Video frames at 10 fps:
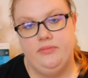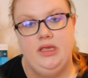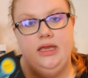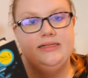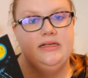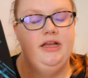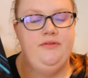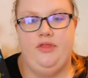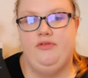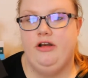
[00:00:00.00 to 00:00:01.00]
it's kind of
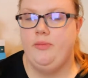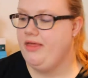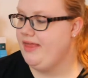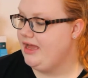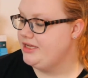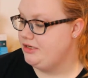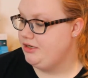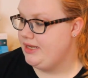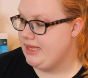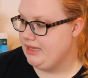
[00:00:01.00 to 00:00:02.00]
a thriller about that. I don't know
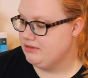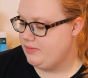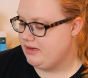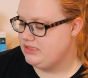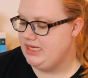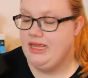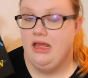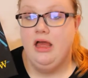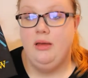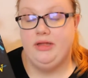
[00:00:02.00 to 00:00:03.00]
anything else about it.
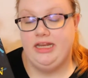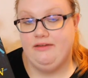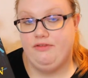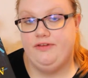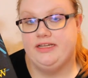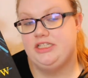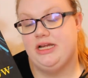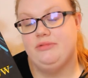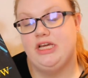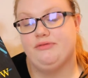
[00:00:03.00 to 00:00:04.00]
I'm going to give the first
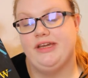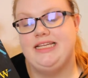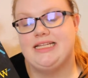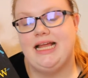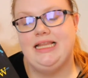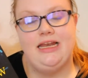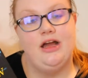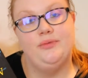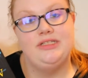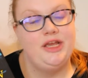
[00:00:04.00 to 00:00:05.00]
chapter a read and then
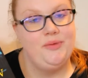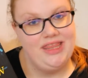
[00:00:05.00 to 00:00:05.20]
I will tell you what I